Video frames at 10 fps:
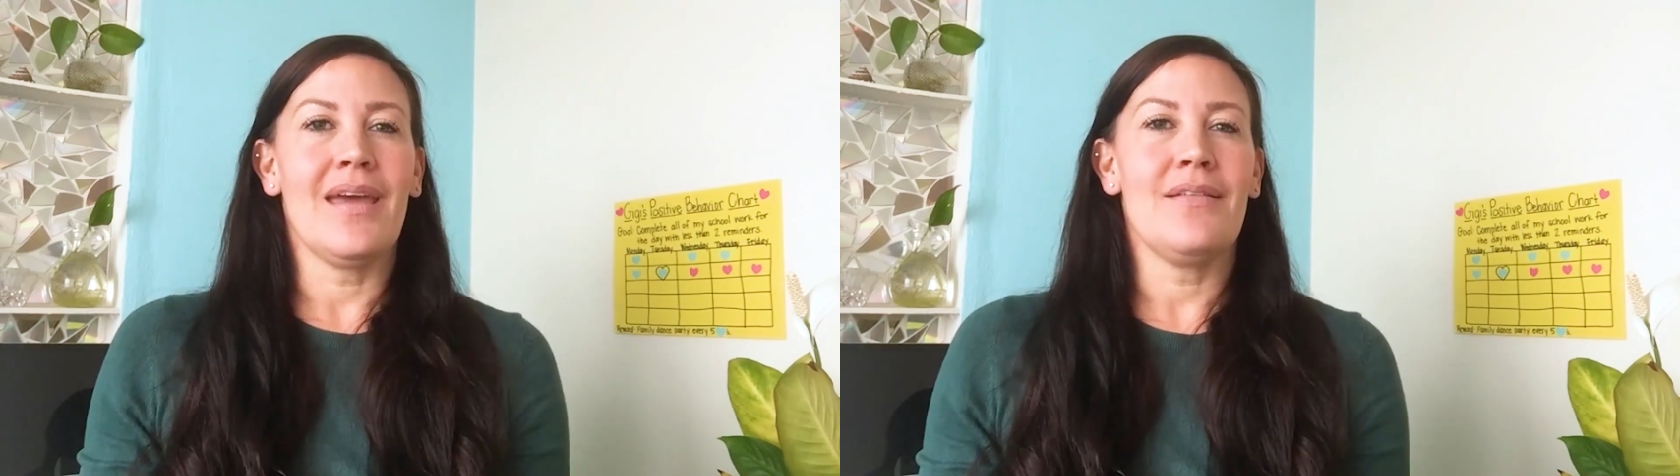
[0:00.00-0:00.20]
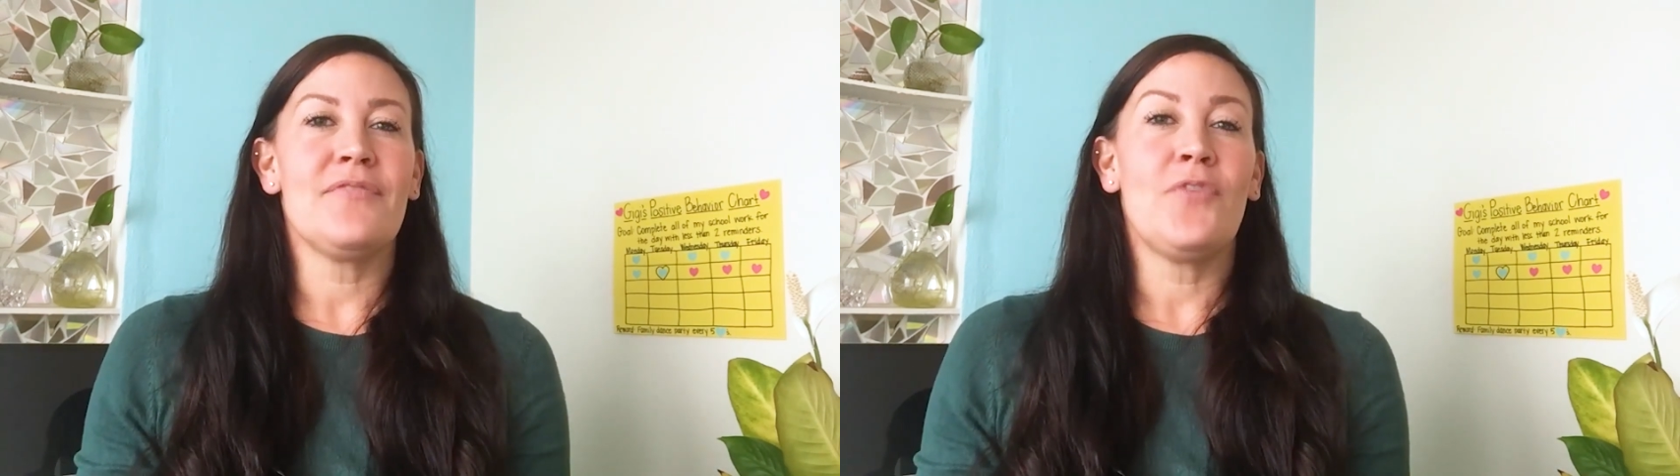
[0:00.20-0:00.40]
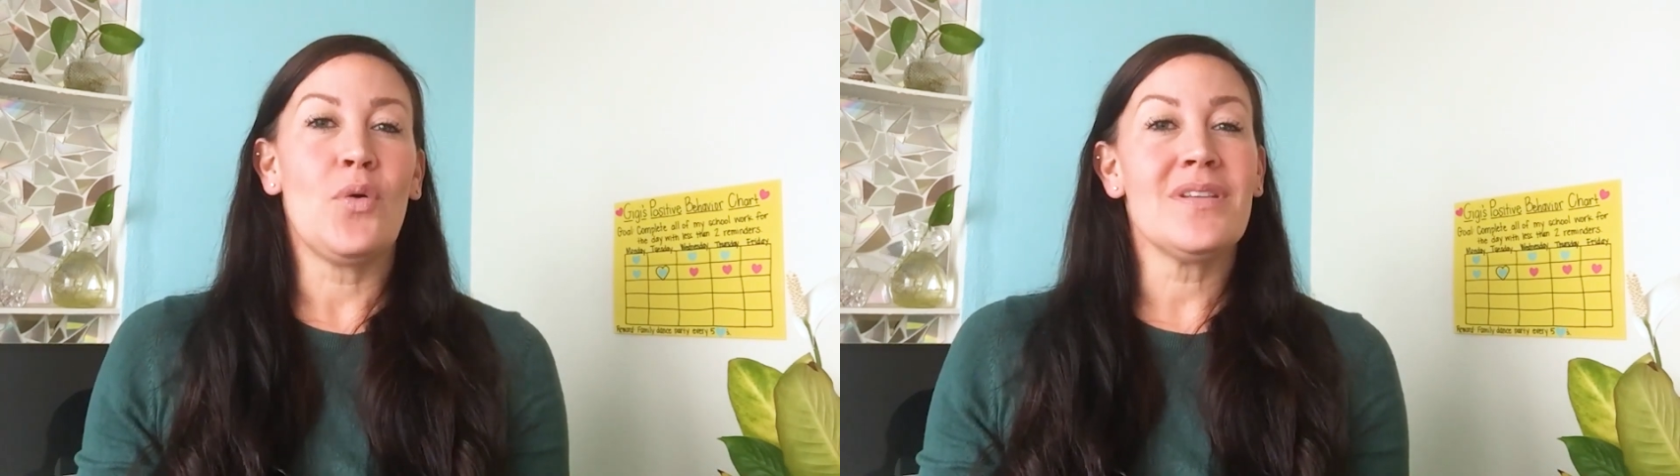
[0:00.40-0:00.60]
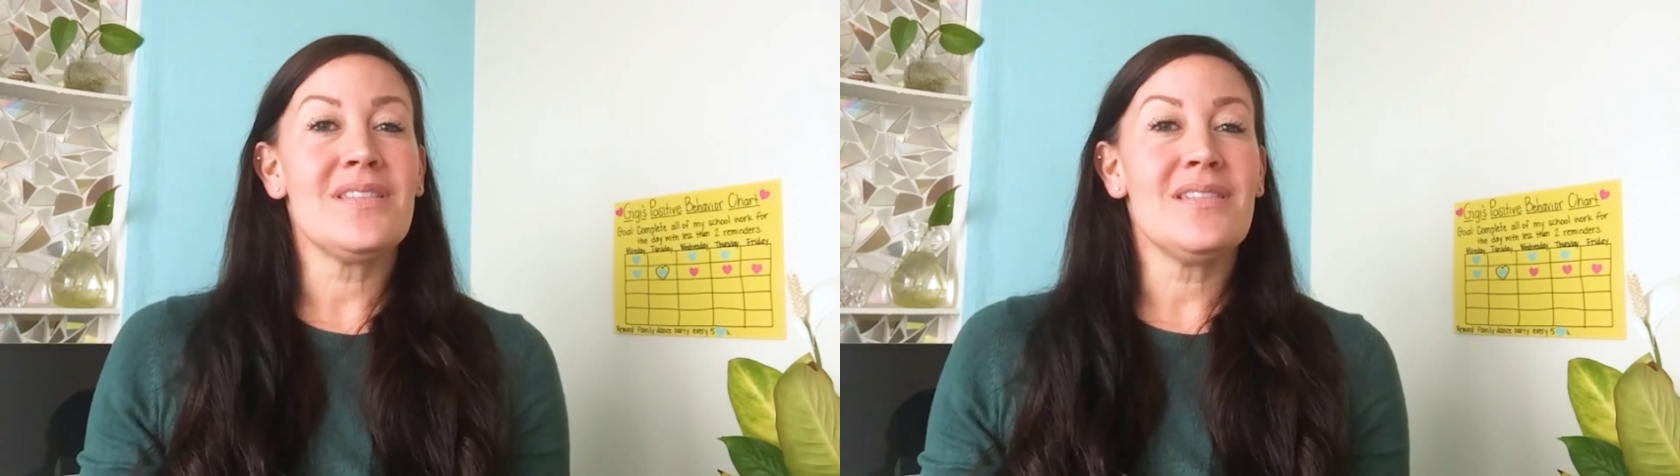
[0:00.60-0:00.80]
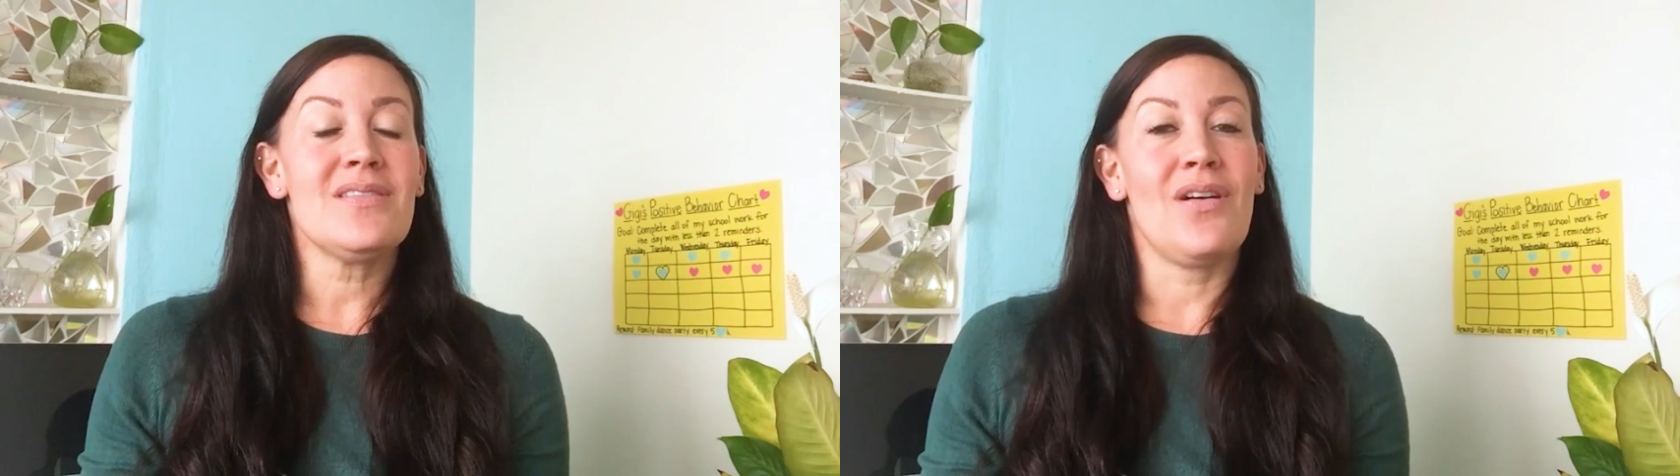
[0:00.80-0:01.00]
That
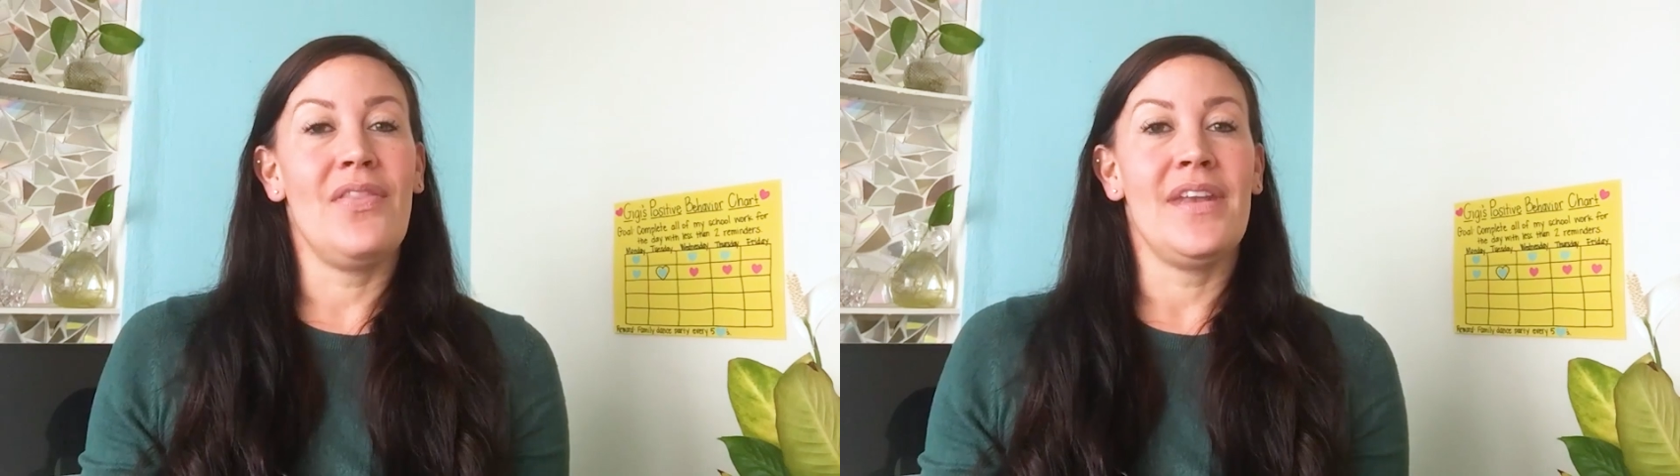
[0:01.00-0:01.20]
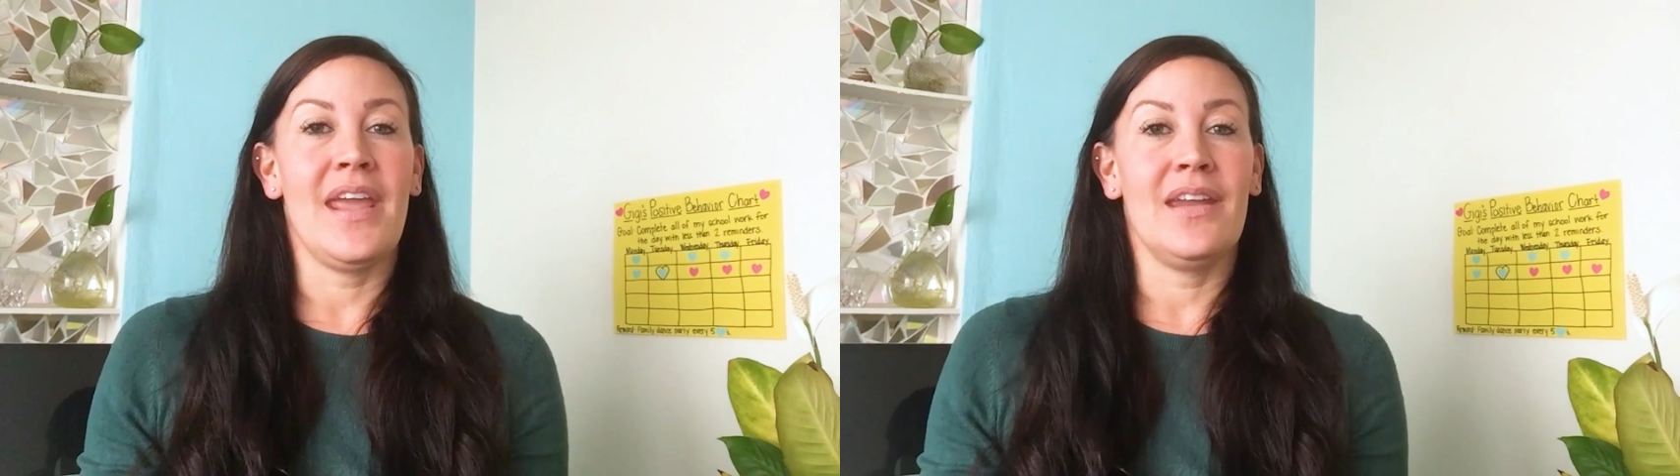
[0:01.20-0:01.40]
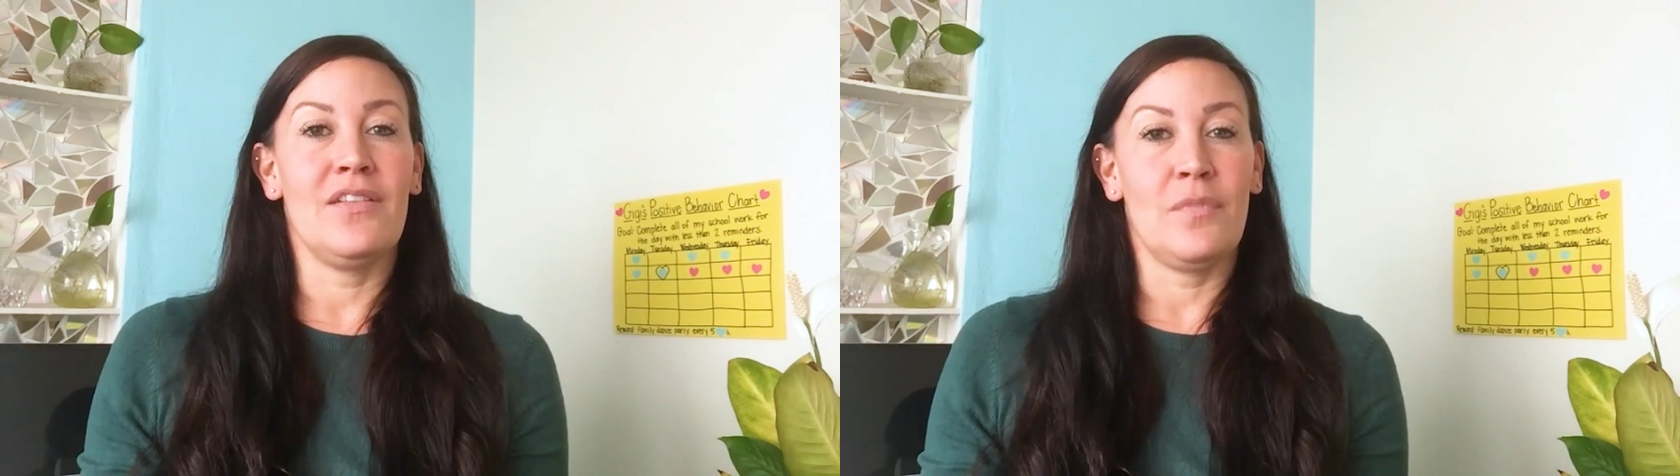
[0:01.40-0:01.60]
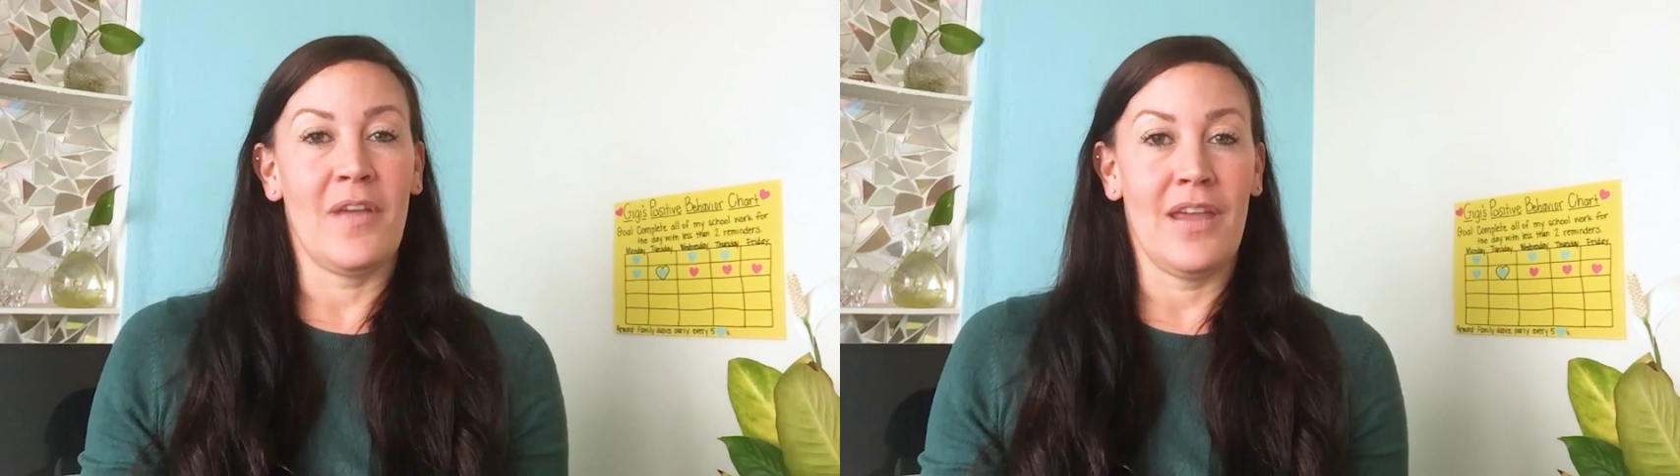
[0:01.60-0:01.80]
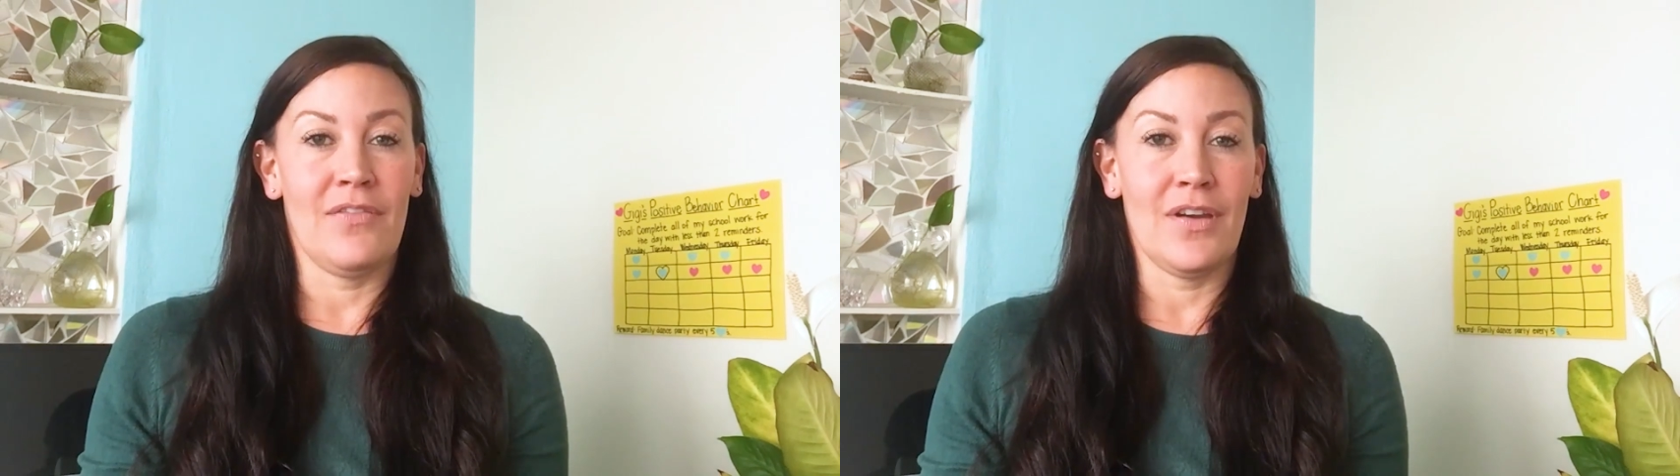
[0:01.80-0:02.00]
focuses on the negative
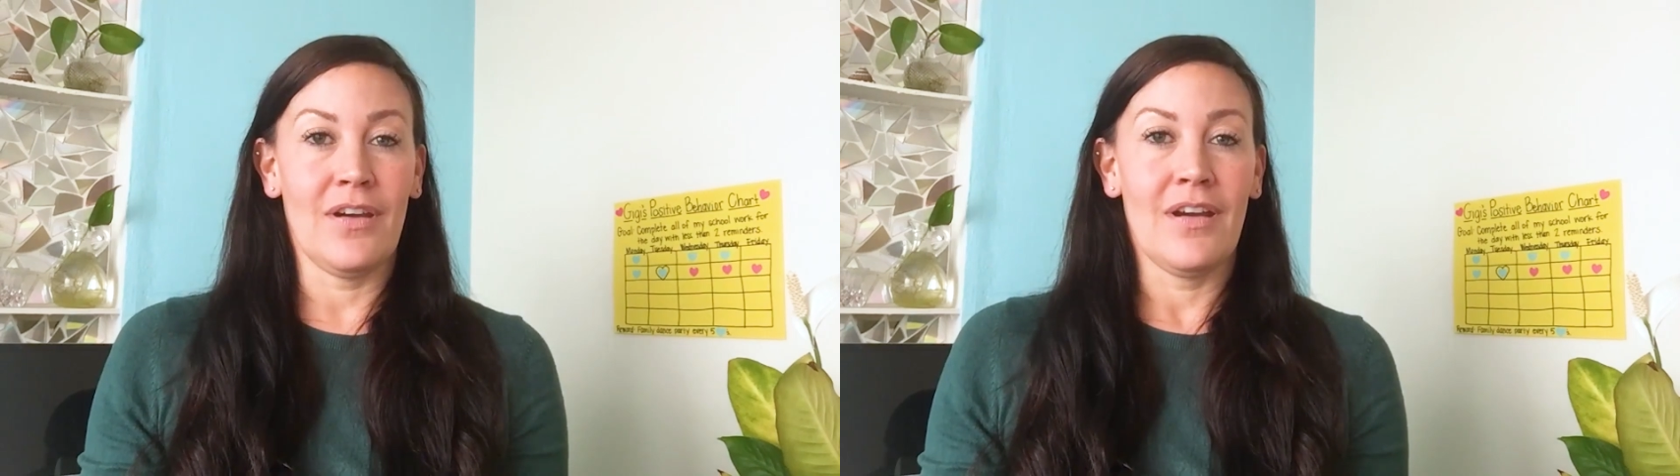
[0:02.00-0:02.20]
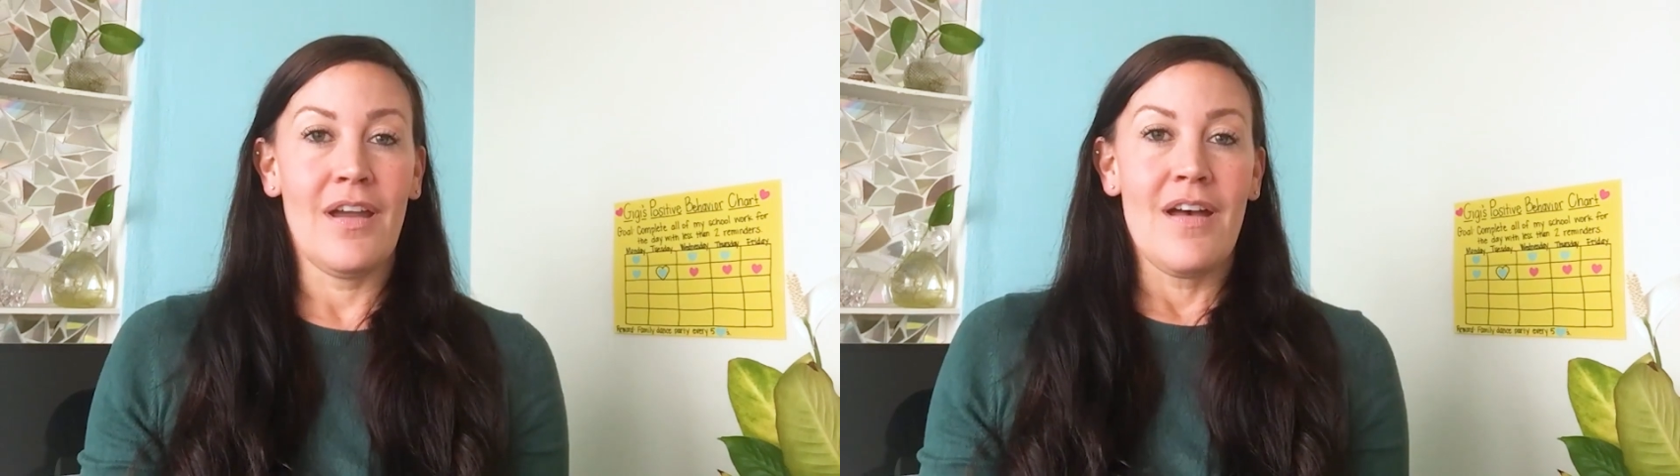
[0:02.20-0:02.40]
behavior.